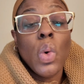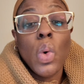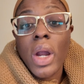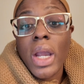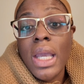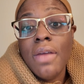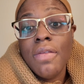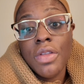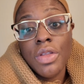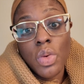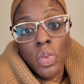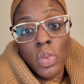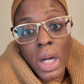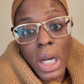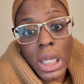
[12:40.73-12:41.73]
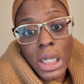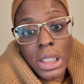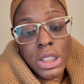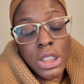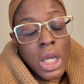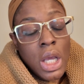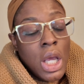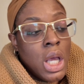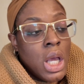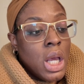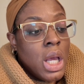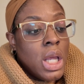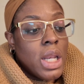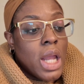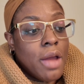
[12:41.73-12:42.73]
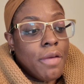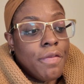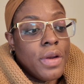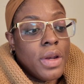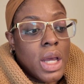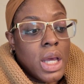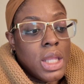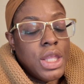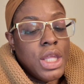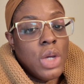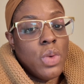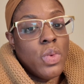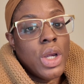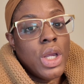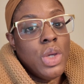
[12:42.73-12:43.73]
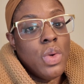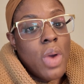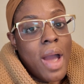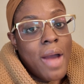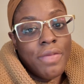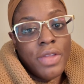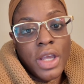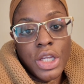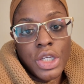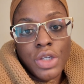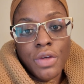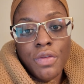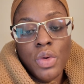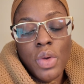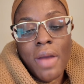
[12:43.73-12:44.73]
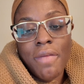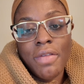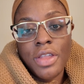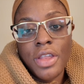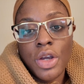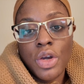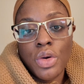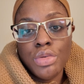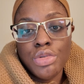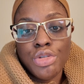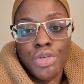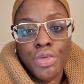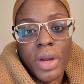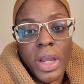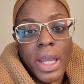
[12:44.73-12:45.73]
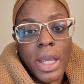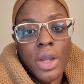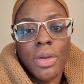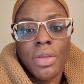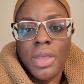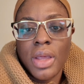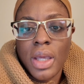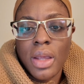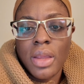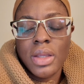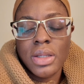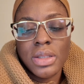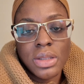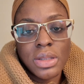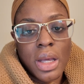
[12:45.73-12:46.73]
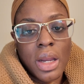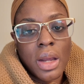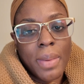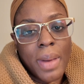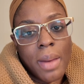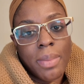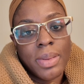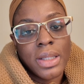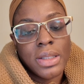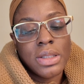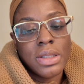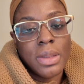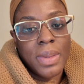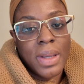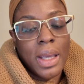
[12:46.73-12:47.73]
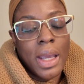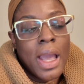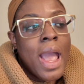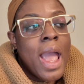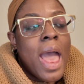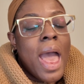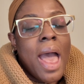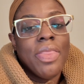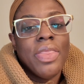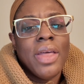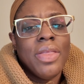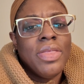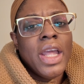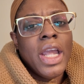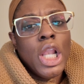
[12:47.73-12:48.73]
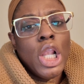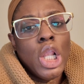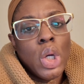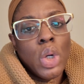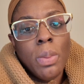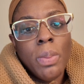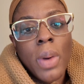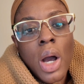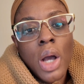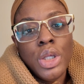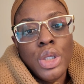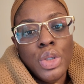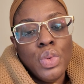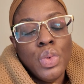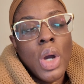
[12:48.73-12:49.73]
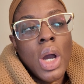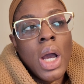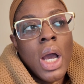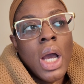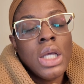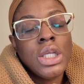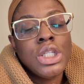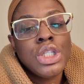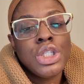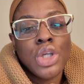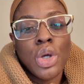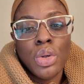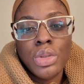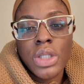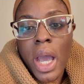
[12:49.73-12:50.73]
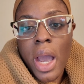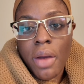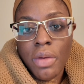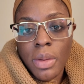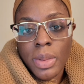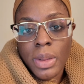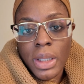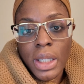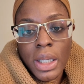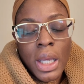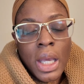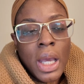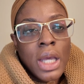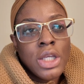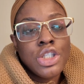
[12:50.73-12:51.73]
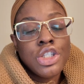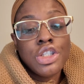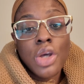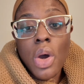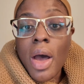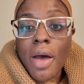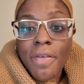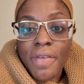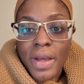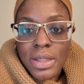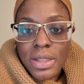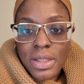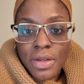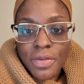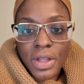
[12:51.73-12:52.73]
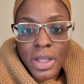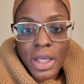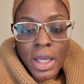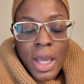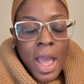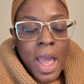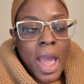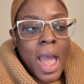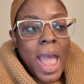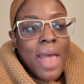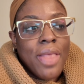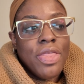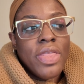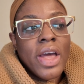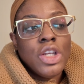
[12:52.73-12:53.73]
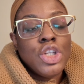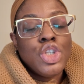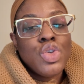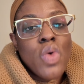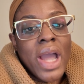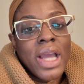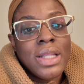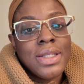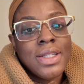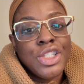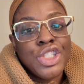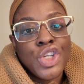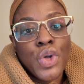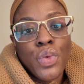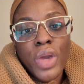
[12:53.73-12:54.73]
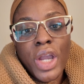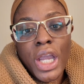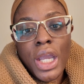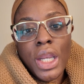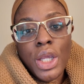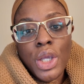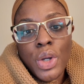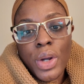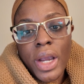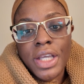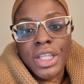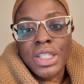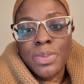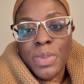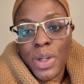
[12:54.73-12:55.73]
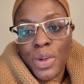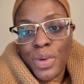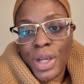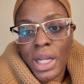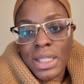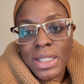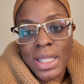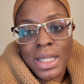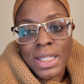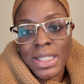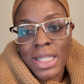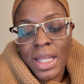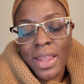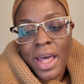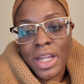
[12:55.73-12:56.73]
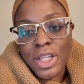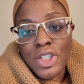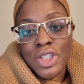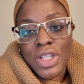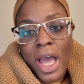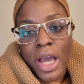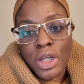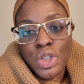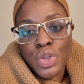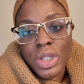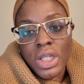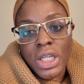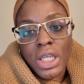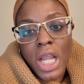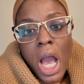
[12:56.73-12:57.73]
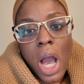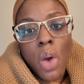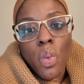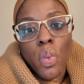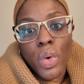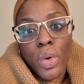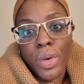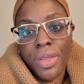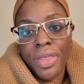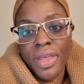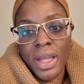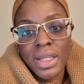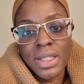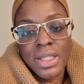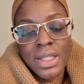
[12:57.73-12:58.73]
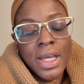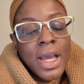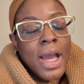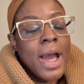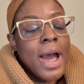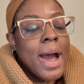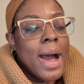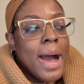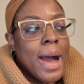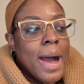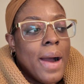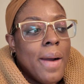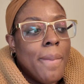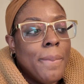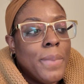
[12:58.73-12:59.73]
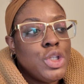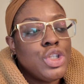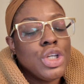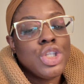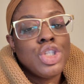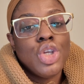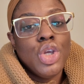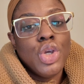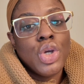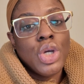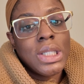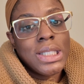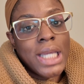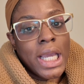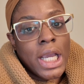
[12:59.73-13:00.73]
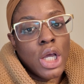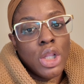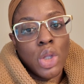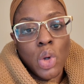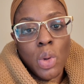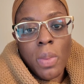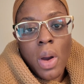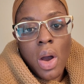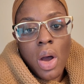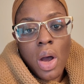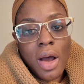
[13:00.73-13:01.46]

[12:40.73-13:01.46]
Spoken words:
Or even the ones, not for nothing, where you have the interview, everything goes great, you're thinking this is not a bad place to be, and then they lowball you so terribly, so offensively, and then try to degrade your experience and say that it's actually not worth it, just so you could take a lowball